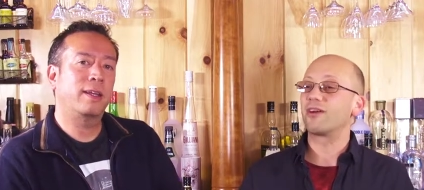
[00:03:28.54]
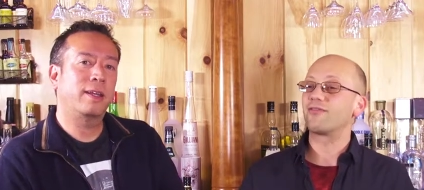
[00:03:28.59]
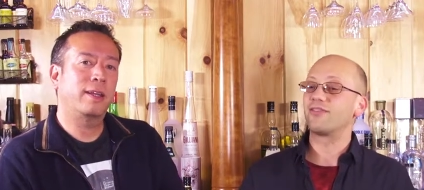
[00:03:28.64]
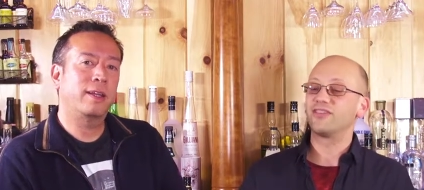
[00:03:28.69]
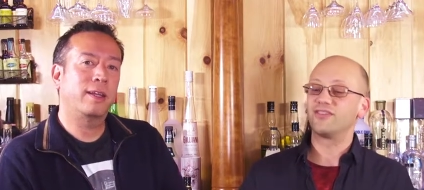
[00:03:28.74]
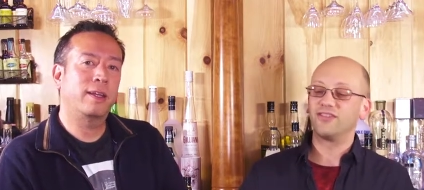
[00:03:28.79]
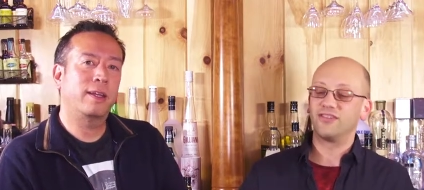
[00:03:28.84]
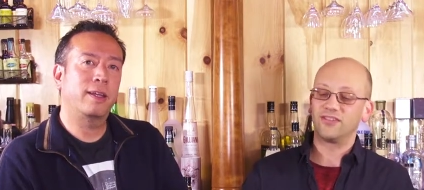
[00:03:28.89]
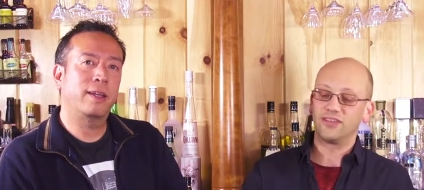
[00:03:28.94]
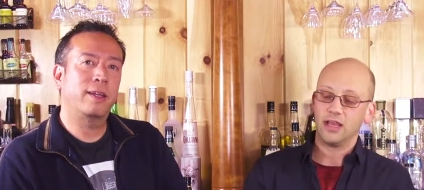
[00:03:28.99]

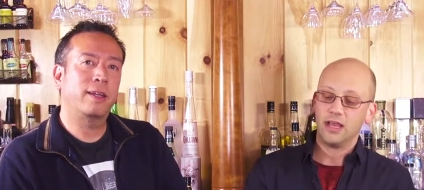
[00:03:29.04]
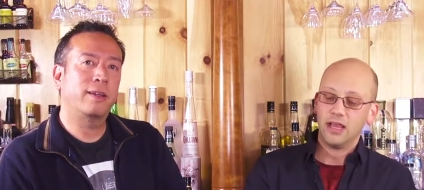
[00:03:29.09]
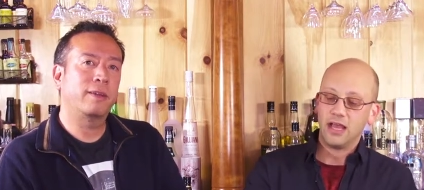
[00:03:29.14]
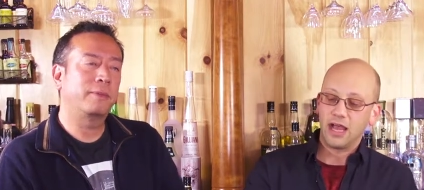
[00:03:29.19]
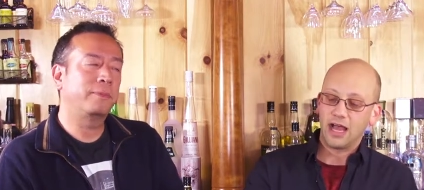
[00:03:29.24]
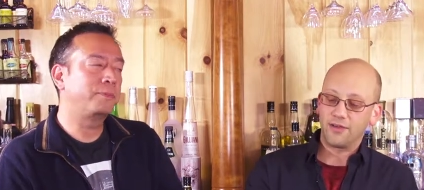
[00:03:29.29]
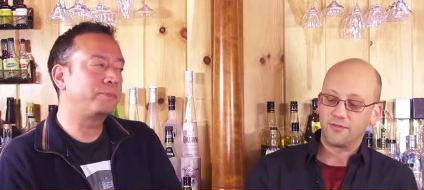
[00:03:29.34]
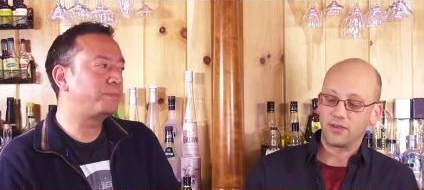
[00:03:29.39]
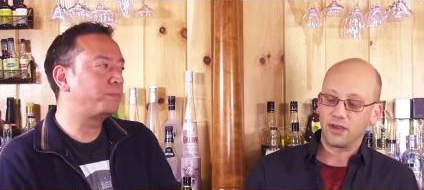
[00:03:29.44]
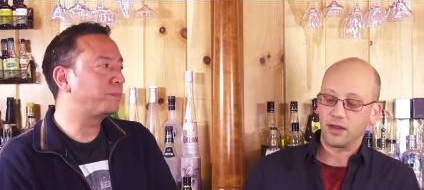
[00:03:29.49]
Speaker 1: references.
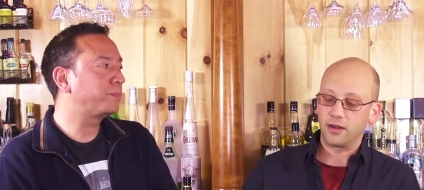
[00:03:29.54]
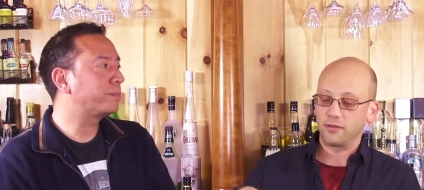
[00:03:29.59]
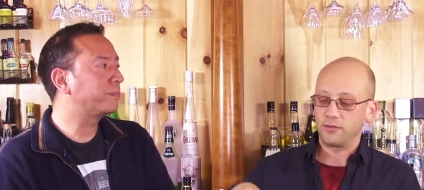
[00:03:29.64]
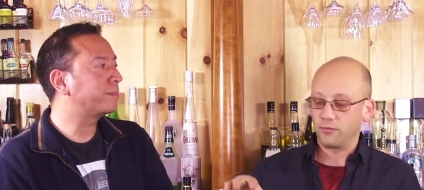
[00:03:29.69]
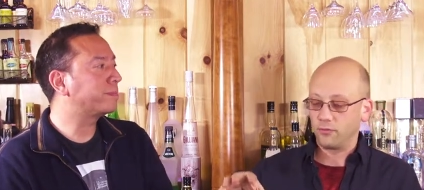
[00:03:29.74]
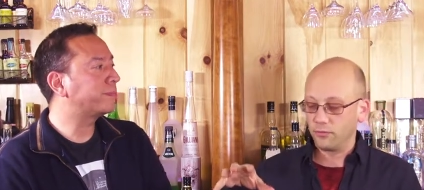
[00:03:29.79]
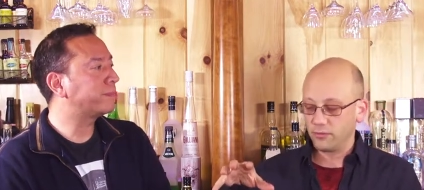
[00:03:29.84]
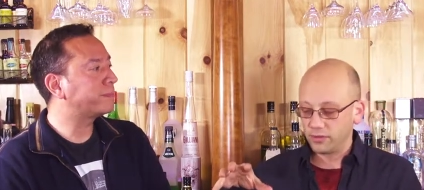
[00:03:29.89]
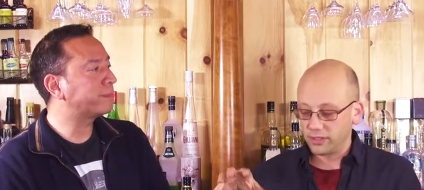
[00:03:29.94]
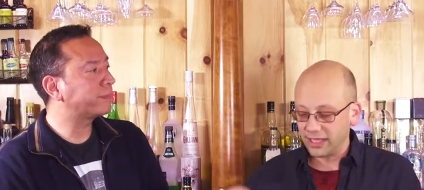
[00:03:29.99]
I've got
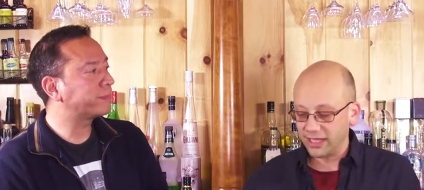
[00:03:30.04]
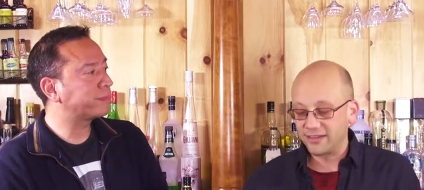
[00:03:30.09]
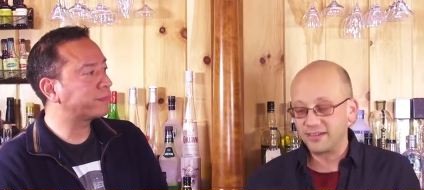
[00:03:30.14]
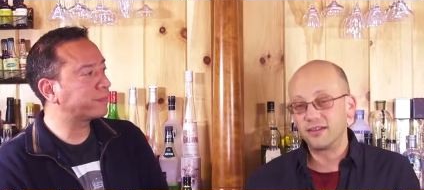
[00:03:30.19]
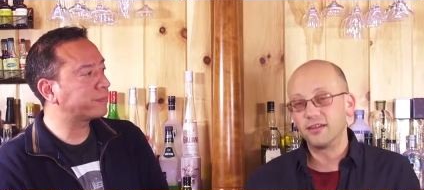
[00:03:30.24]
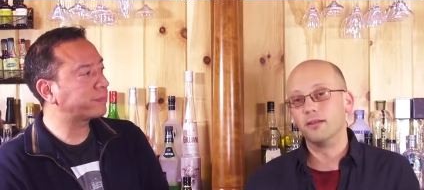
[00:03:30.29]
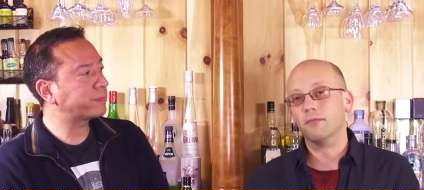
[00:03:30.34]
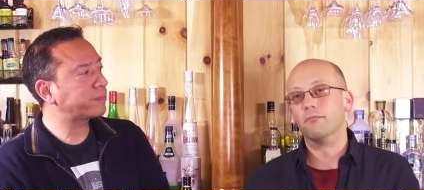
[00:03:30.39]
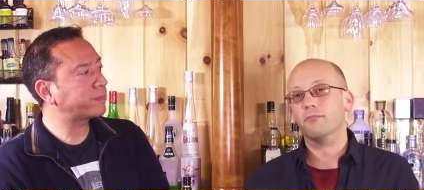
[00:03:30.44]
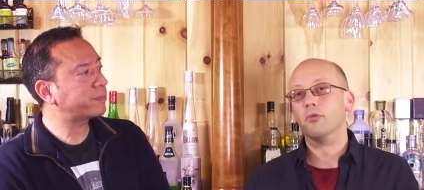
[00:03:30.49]
links
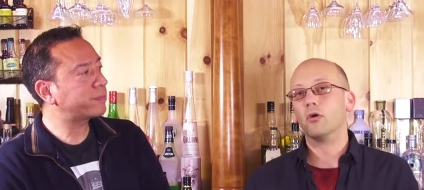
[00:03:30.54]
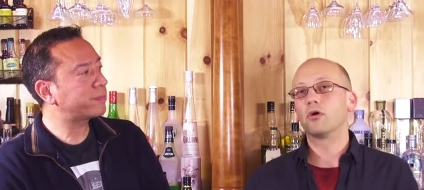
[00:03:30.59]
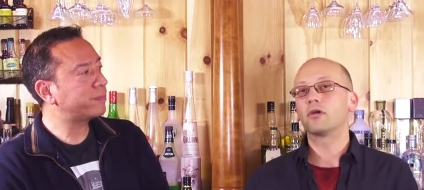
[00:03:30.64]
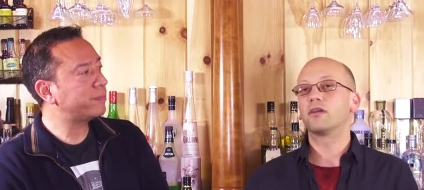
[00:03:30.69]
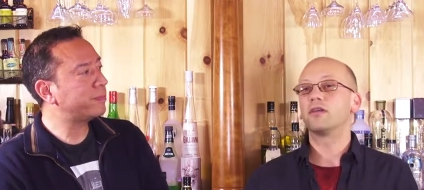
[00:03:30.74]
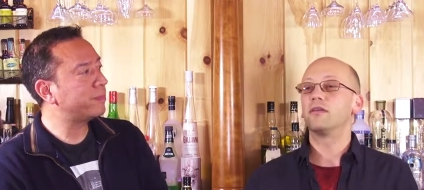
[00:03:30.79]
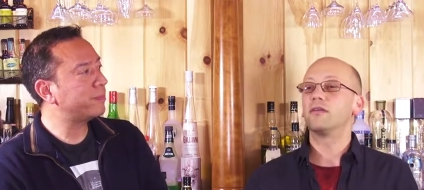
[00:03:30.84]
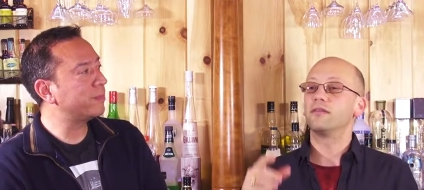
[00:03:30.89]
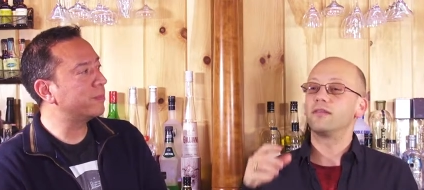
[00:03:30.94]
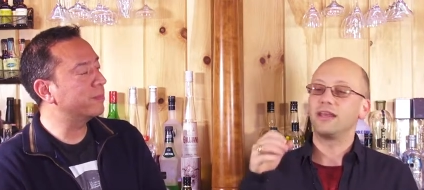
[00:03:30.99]
to the book
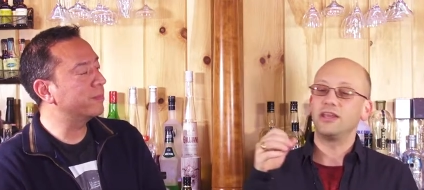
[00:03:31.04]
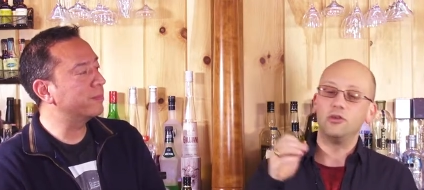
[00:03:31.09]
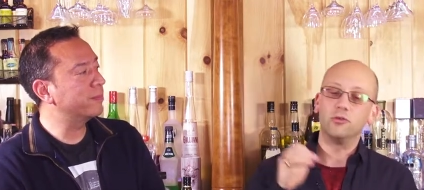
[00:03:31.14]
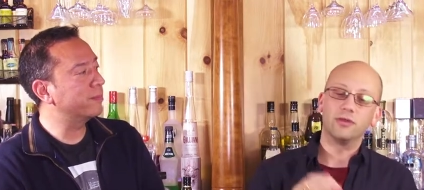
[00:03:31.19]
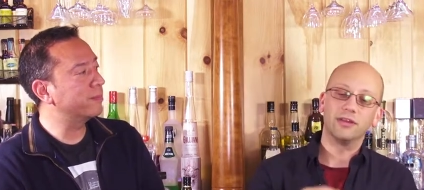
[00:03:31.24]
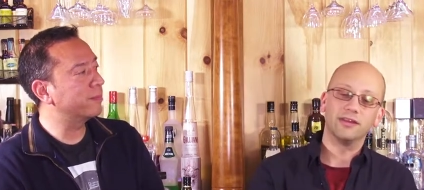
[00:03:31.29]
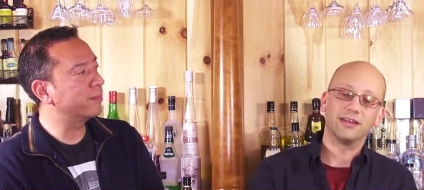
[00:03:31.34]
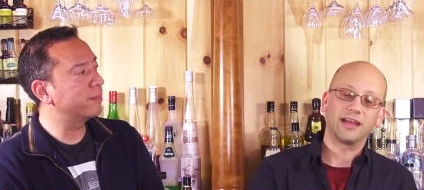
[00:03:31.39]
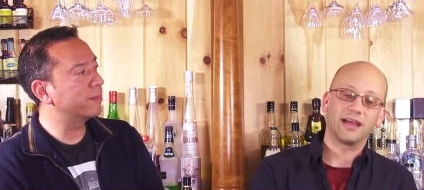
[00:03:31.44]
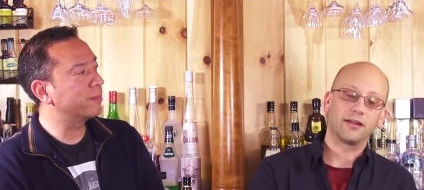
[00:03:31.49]
that you
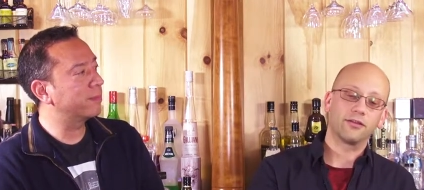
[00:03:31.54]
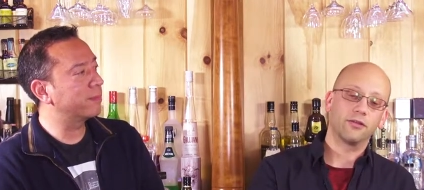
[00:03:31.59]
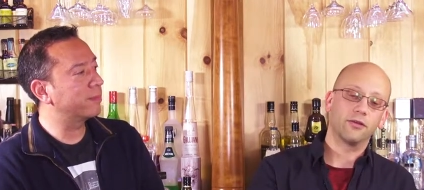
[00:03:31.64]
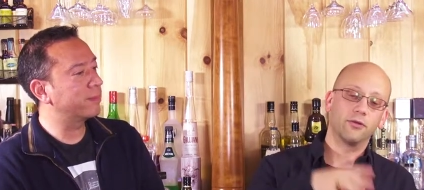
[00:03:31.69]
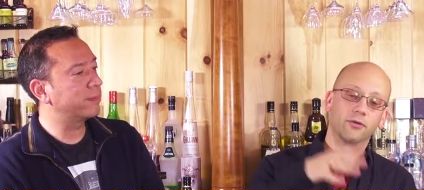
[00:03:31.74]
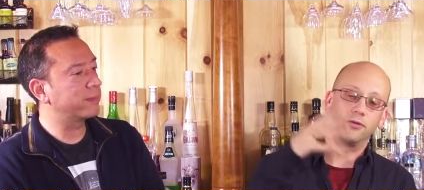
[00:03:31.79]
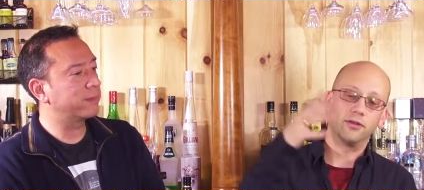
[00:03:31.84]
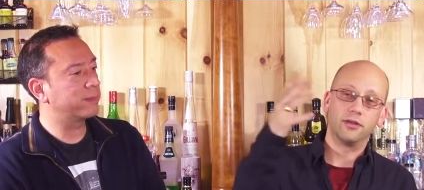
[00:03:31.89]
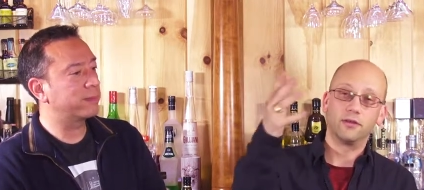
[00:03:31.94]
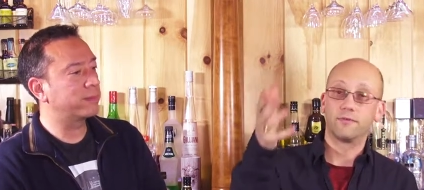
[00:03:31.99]
can
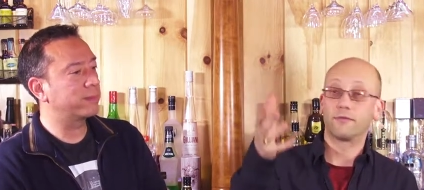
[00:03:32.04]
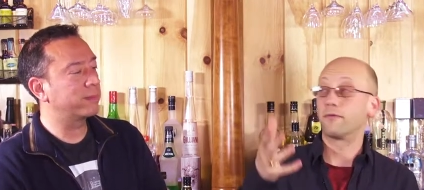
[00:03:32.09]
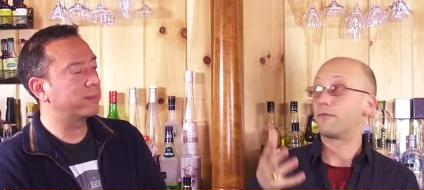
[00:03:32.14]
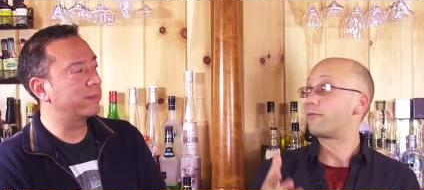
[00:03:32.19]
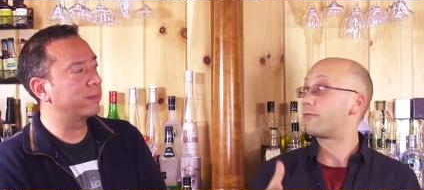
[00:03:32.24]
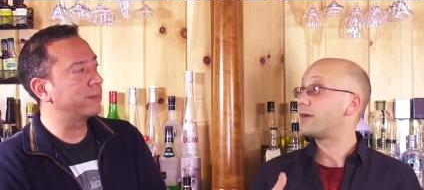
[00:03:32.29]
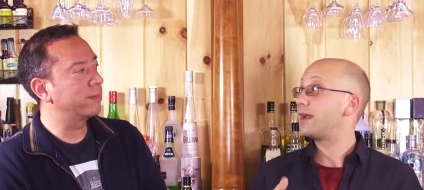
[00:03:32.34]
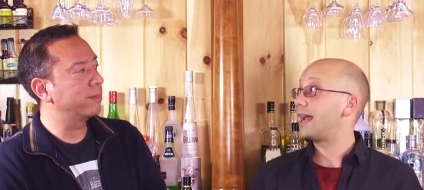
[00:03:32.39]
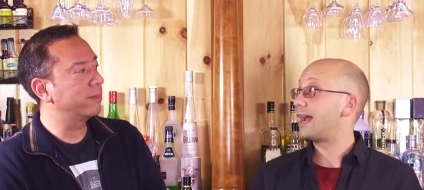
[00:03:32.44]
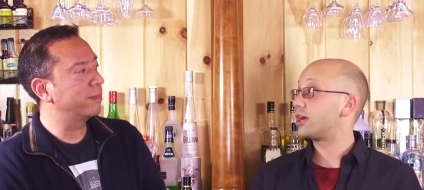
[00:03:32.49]
download for
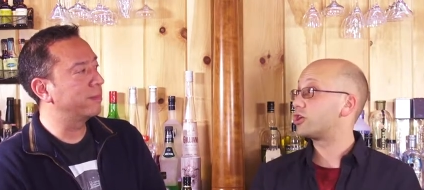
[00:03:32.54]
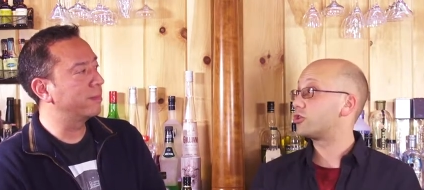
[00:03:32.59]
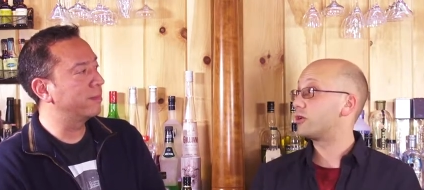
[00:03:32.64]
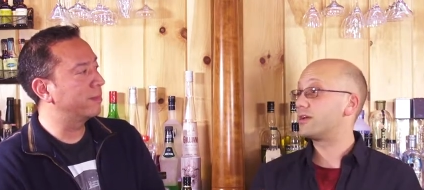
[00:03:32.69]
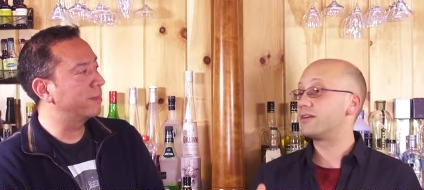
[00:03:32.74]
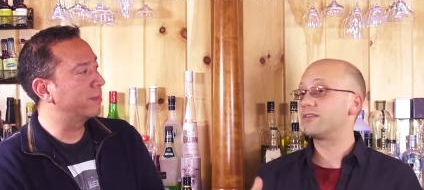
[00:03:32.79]
free, actually,